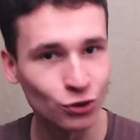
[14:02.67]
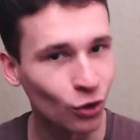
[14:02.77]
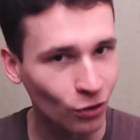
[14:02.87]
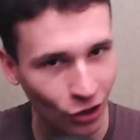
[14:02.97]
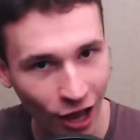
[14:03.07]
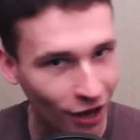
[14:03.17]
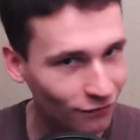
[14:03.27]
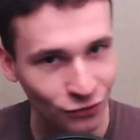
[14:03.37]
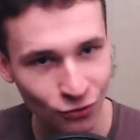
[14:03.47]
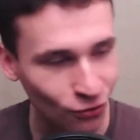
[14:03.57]
don't
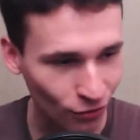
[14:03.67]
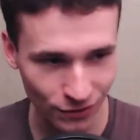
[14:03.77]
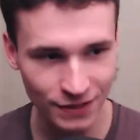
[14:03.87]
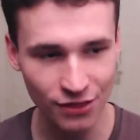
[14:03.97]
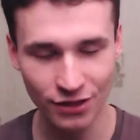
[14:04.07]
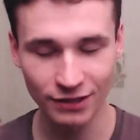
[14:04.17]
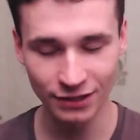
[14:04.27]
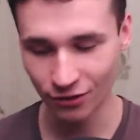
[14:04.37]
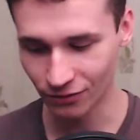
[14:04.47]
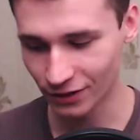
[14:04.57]
love you or something.
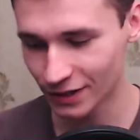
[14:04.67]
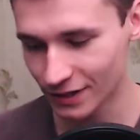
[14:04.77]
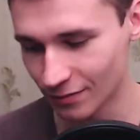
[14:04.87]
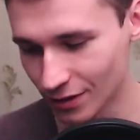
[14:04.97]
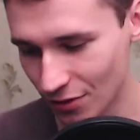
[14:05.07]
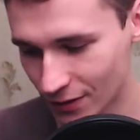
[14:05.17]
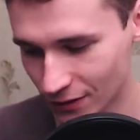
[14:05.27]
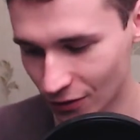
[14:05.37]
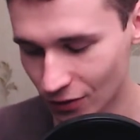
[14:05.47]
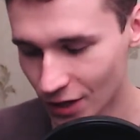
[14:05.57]
No, it doesn't mean
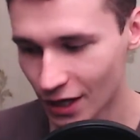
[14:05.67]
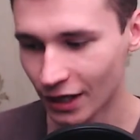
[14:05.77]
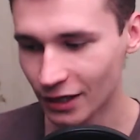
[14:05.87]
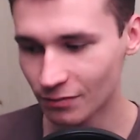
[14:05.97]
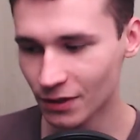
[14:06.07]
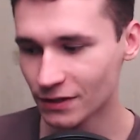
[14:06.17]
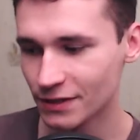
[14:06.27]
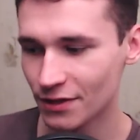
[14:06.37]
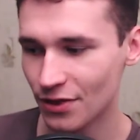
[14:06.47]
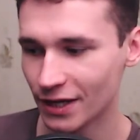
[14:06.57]
so. It
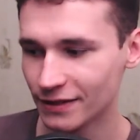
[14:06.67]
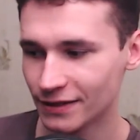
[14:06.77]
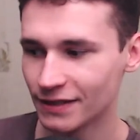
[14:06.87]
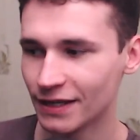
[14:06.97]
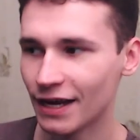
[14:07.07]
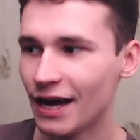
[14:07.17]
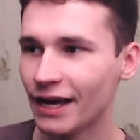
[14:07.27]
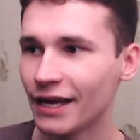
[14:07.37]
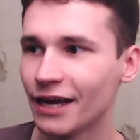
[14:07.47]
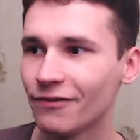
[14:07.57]
means that uh,
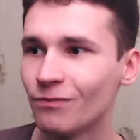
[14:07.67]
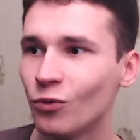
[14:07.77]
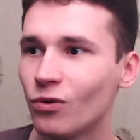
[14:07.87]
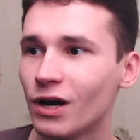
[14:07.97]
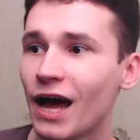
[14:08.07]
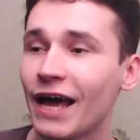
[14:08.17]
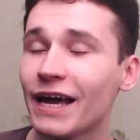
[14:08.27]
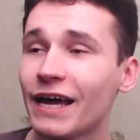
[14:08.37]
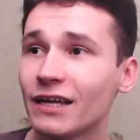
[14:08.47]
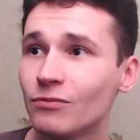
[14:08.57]
I have more I
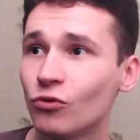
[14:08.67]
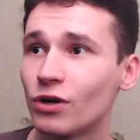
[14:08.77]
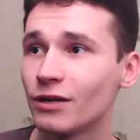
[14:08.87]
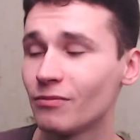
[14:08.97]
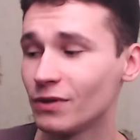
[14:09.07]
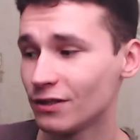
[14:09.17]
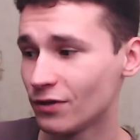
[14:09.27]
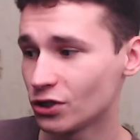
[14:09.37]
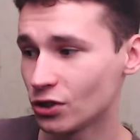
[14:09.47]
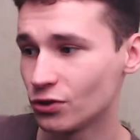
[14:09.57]
had more
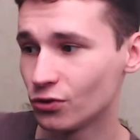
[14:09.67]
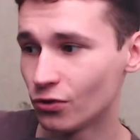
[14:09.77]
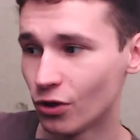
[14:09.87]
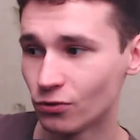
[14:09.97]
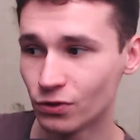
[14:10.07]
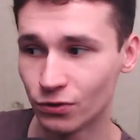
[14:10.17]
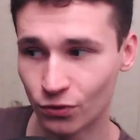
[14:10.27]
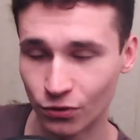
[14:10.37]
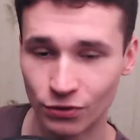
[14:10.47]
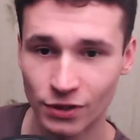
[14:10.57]
motivation to go
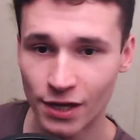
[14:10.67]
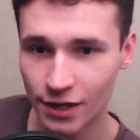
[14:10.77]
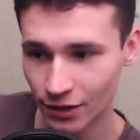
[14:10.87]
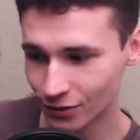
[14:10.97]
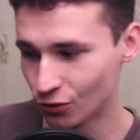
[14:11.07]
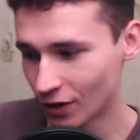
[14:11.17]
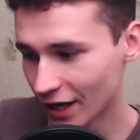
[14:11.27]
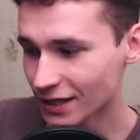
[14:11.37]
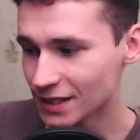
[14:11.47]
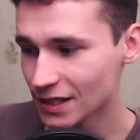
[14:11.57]
to
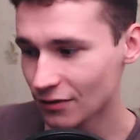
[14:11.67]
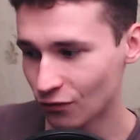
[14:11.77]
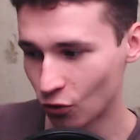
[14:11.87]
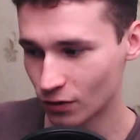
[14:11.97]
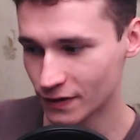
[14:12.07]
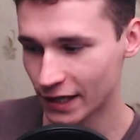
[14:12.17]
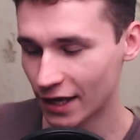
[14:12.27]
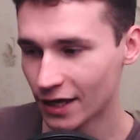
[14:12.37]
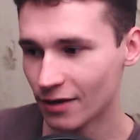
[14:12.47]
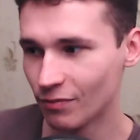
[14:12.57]
US firstly
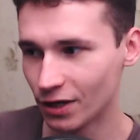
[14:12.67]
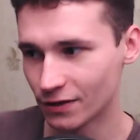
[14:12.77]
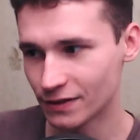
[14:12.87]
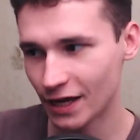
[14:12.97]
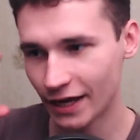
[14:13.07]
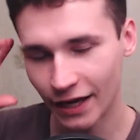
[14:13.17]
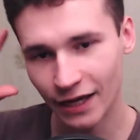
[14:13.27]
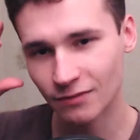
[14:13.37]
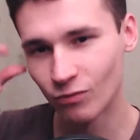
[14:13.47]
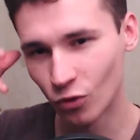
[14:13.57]
because i
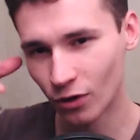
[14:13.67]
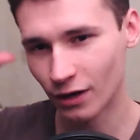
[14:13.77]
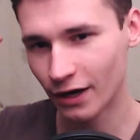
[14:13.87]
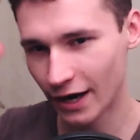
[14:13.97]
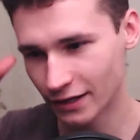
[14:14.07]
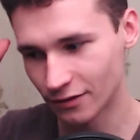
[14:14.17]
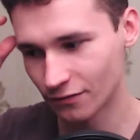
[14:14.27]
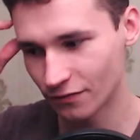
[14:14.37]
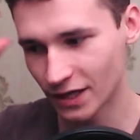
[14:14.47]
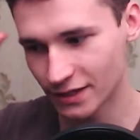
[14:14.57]
had more kind
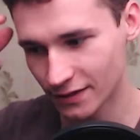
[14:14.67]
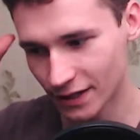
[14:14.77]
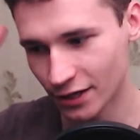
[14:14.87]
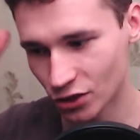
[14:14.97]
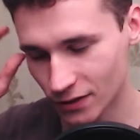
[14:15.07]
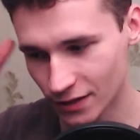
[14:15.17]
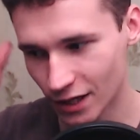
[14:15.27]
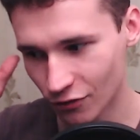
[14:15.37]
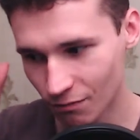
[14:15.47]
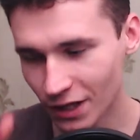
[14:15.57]
of associations
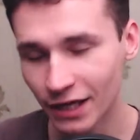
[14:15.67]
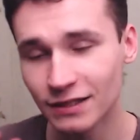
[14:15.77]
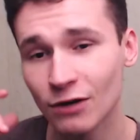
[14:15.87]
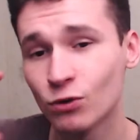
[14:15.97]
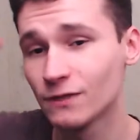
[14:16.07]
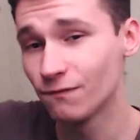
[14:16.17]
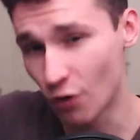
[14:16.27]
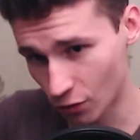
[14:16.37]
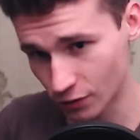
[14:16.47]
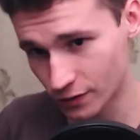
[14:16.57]
side of me and i was
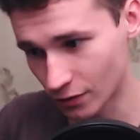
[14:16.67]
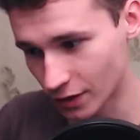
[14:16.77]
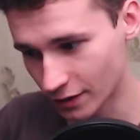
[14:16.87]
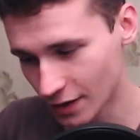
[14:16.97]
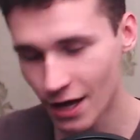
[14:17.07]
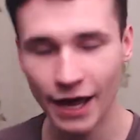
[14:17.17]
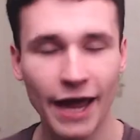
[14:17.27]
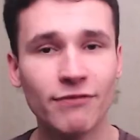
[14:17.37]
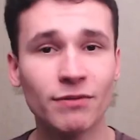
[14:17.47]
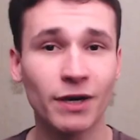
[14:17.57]
focused on it
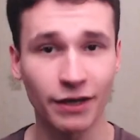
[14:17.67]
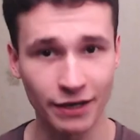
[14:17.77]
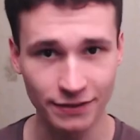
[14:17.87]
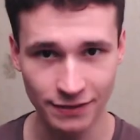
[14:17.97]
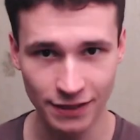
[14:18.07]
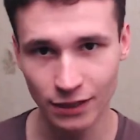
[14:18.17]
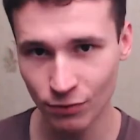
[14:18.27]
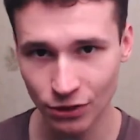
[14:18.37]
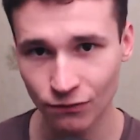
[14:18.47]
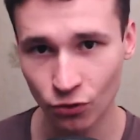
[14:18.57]
everybody has uh,
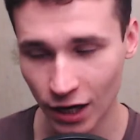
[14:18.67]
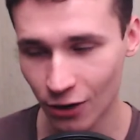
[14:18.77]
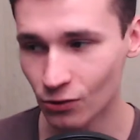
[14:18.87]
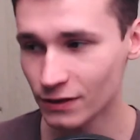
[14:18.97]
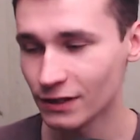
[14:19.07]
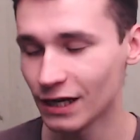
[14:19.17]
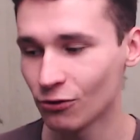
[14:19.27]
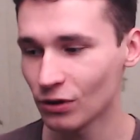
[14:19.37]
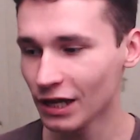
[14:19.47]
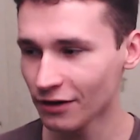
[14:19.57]
24 hours in
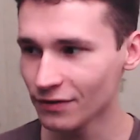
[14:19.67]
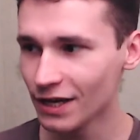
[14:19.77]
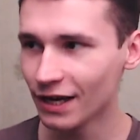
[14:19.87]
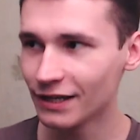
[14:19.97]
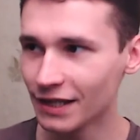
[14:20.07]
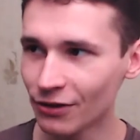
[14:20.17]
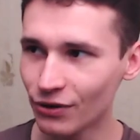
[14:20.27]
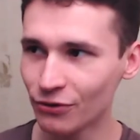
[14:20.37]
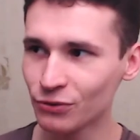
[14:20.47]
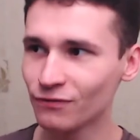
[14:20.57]
our life and now
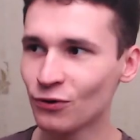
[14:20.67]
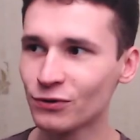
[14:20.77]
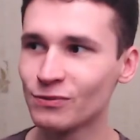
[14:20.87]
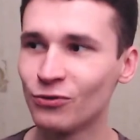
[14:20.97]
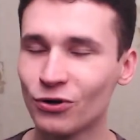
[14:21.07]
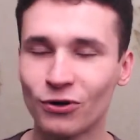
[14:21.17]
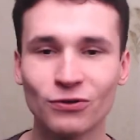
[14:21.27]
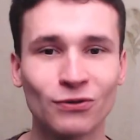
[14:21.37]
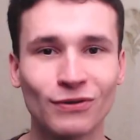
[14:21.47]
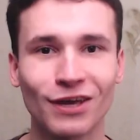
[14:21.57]
i will focus more on
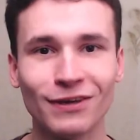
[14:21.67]
uk